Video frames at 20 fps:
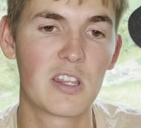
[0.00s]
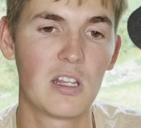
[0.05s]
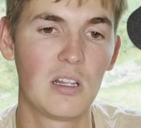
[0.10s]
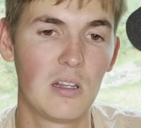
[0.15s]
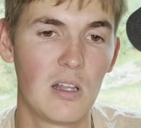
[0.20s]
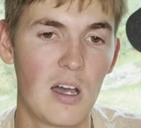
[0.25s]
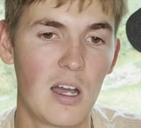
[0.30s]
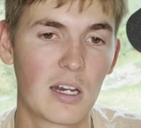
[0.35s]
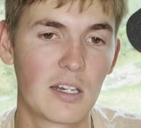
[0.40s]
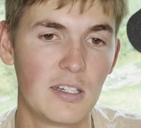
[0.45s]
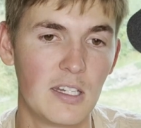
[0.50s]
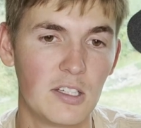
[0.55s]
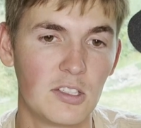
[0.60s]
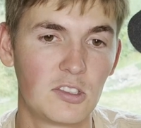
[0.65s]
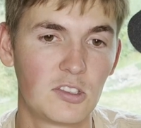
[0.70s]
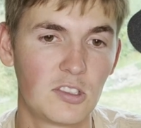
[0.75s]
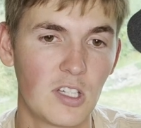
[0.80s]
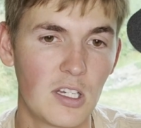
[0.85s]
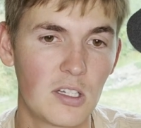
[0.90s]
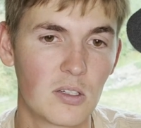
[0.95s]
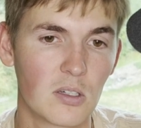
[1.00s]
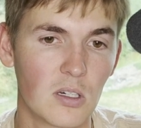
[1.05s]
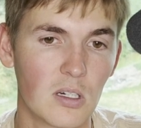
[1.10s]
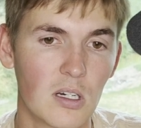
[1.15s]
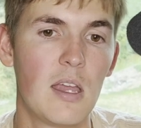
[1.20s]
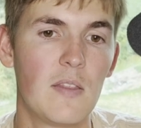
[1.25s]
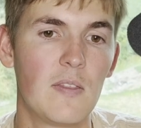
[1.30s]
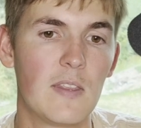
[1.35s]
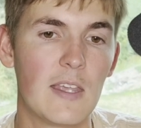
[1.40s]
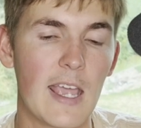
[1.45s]
Loch Ness
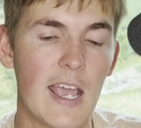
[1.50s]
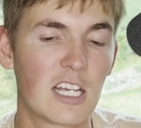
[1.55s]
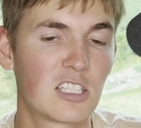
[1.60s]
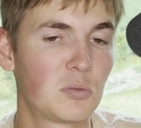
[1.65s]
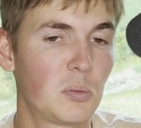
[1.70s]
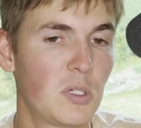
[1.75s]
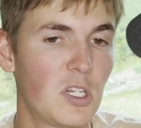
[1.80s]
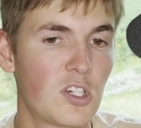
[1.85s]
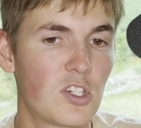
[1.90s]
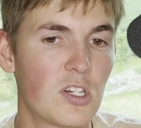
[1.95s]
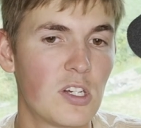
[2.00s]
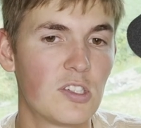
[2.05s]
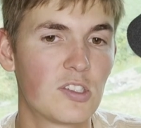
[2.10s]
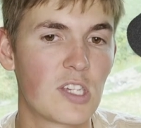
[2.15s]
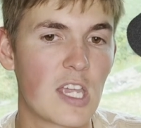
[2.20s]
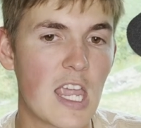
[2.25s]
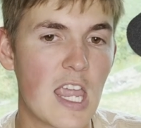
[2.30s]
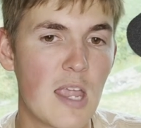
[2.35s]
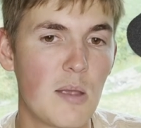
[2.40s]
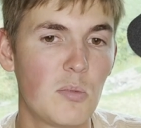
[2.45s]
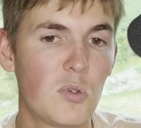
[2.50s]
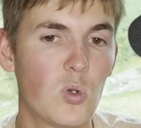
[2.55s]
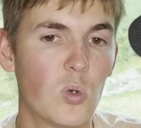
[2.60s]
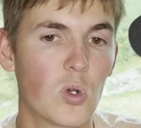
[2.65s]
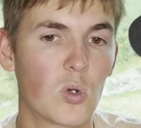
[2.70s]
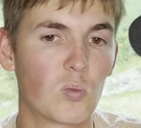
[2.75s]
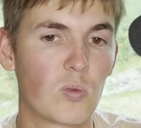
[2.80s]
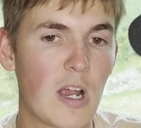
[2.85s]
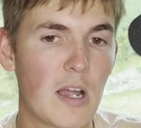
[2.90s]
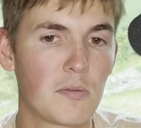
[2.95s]
Center, the expedition is aimed to
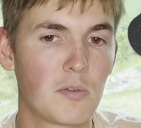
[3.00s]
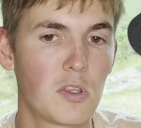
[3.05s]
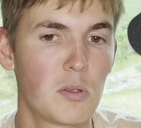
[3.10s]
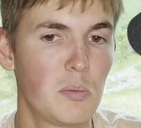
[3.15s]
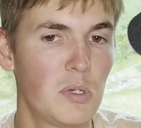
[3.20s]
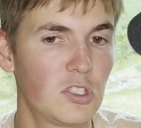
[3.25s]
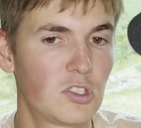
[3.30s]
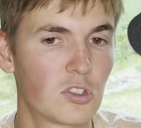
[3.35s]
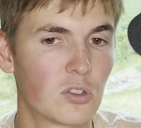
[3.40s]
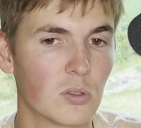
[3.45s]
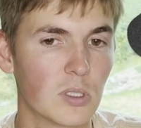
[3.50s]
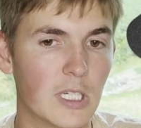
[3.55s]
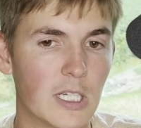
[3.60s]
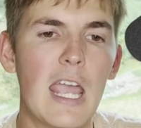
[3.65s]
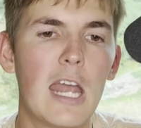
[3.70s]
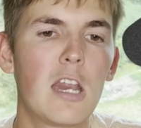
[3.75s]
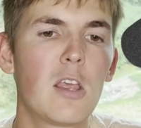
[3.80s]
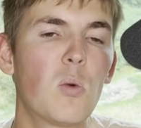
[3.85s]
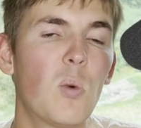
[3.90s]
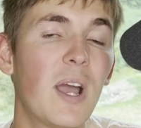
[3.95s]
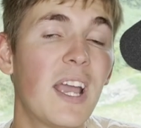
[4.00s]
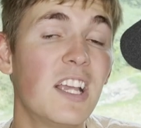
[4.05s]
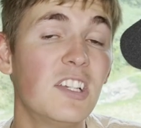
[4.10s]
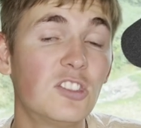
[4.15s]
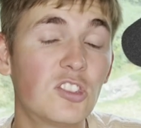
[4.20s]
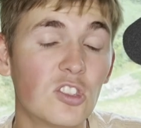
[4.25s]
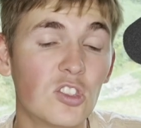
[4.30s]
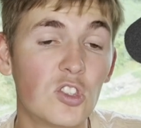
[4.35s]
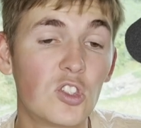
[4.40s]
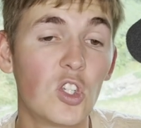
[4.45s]
unravel the mystery.
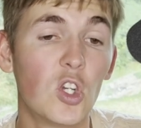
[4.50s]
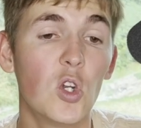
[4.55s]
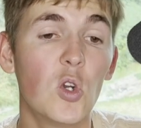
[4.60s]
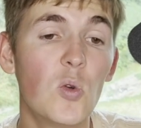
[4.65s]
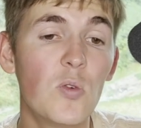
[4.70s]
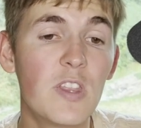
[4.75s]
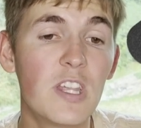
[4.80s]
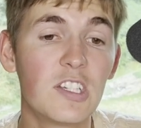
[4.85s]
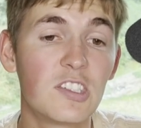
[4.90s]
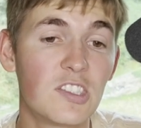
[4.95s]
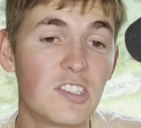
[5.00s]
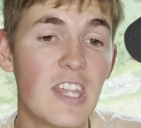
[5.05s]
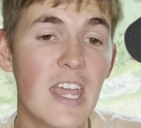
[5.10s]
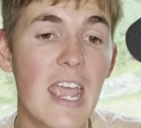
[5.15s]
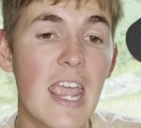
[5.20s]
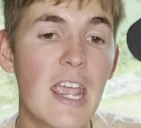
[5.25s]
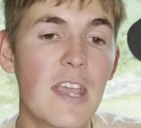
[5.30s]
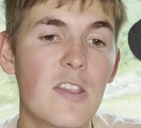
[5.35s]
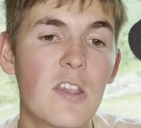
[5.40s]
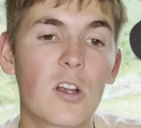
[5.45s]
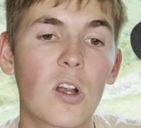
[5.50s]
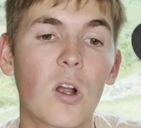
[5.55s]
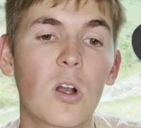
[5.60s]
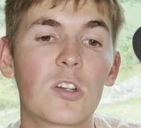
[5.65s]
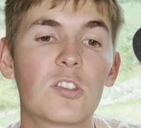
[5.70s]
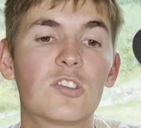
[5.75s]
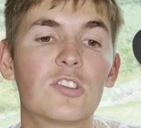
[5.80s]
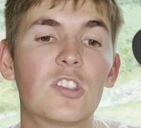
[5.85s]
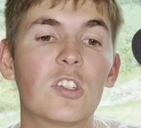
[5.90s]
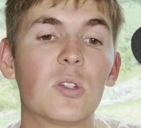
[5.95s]
Anyways, to this day, there are
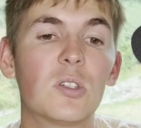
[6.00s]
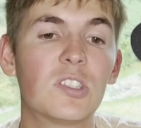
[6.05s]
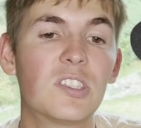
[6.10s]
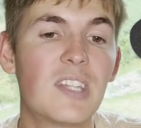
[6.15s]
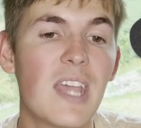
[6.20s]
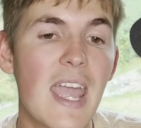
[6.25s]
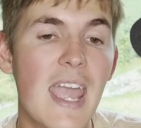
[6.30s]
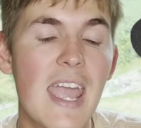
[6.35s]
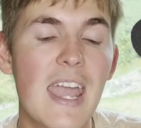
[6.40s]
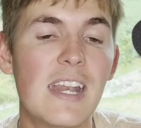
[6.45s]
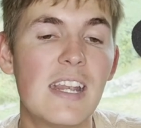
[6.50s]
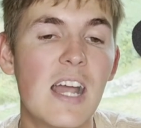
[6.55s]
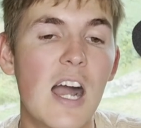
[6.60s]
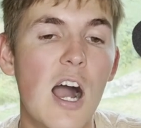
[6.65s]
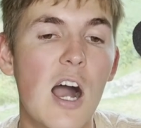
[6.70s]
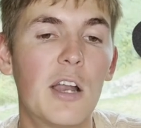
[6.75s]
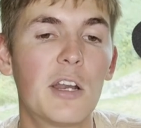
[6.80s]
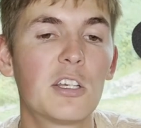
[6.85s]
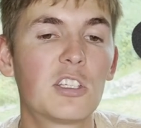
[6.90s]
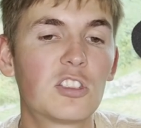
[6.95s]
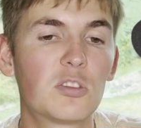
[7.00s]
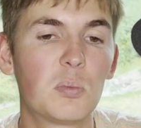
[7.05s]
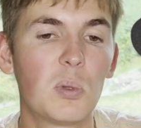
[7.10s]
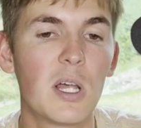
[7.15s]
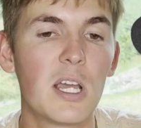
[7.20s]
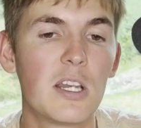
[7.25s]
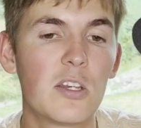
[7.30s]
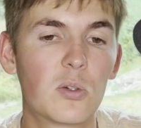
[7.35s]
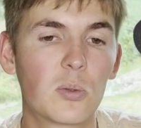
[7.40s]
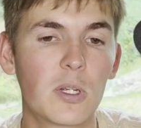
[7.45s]
still 10
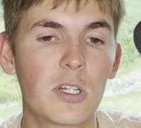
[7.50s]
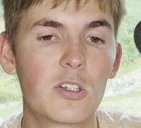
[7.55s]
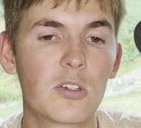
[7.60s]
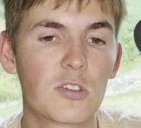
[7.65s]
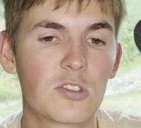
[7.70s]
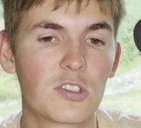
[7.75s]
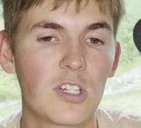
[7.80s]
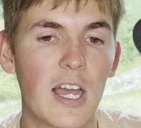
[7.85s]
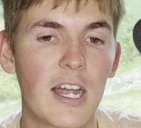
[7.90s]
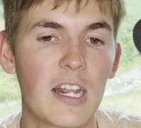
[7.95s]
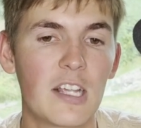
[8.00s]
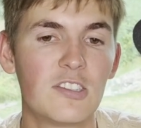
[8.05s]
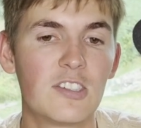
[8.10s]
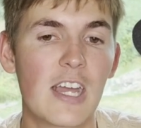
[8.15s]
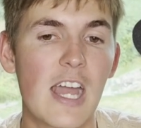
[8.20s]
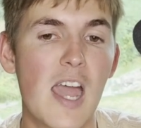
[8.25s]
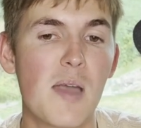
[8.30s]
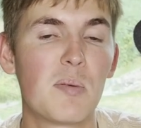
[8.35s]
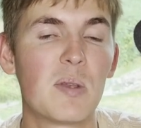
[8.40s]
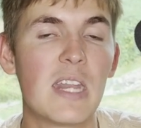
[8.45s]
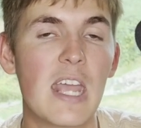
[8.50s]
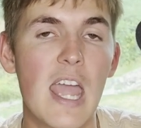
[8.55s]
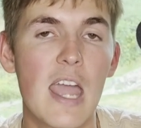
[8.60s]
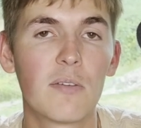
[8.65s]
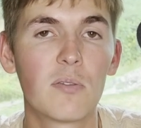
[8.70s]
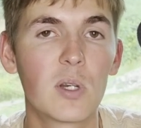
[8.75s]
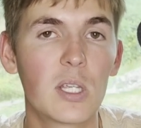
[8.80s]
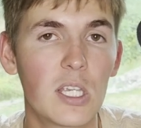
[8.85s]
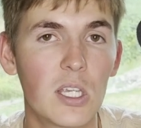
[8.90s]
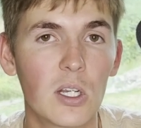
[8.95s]
unexplained creature sightings that happen
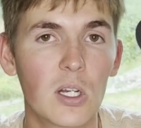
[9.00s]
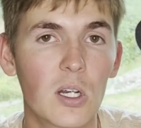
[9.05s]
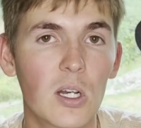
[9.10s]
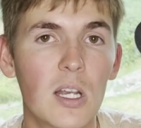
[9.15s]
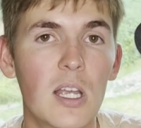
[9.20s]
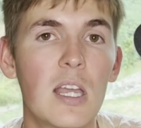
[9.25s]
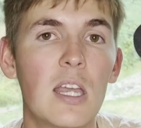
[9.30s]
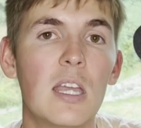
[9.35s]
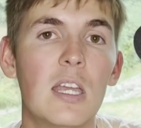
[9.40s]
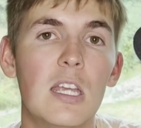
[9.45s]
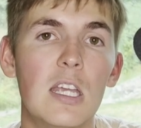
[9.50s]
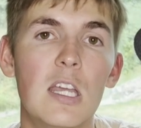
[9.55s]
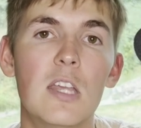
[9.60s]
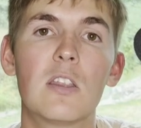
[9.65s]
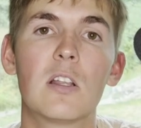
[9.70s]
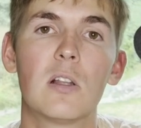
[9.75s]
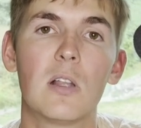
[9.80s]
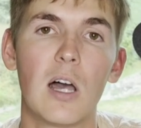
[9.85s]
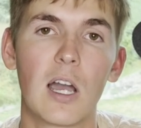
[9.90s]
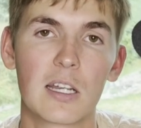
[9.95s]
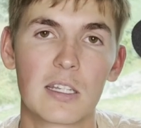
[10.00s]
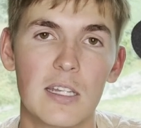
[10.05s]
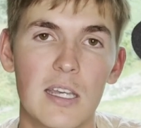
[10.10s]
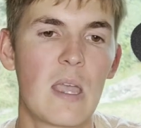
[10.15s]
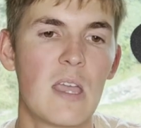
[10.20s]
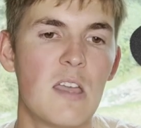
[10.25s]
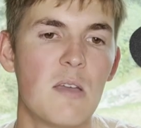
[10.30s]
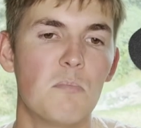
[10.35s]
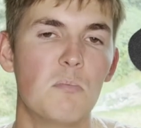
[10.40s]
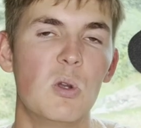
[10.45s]
every year in the Loch
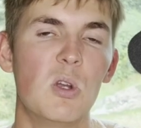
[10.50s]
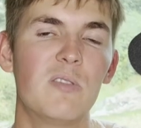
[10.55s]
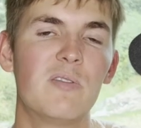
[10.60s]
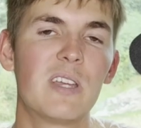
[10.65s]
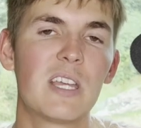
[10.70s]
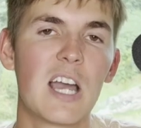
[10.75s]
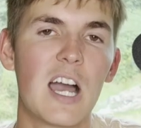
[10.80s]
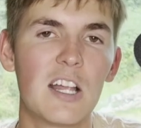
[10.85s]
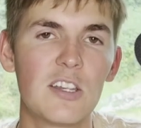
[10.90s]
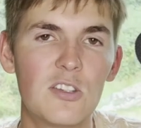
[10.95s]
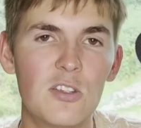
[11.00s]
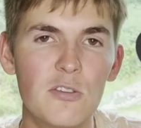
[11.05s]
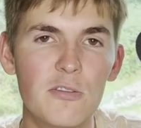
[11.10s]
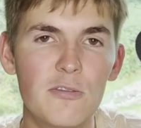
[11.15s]
Ness. Moving on to